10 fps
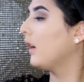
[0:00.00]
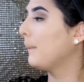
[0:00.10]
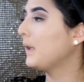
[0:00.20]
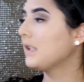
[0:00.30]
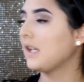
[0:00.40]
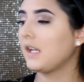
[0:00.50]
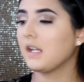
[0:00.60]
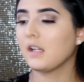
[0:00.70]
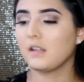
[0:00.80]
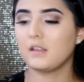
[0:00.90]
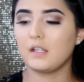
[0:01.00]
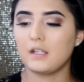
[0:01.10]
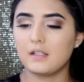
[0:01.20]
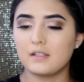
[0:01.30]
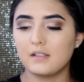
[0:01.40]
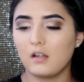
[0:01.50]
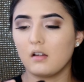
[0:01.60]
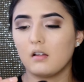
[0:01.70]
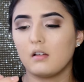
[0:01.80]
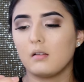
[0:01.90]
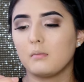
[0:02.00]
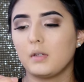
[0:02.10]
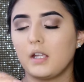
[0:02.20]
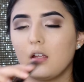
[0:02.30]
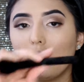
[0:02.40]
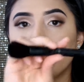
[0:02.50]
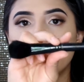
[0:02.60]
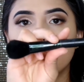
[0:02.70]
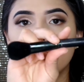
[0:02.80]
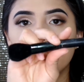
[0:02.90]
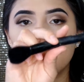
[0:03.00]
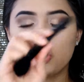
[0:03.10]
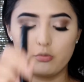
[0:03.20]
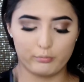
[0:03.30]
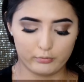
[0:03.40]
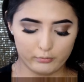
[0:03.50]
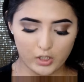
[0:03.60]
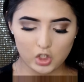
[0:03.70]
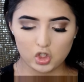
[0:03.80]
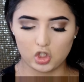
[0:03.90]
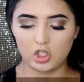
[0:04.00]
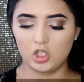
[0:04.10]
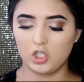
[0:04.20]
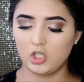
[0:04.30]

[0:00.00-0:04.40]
I'm gonna take this e.l.f. blush brush.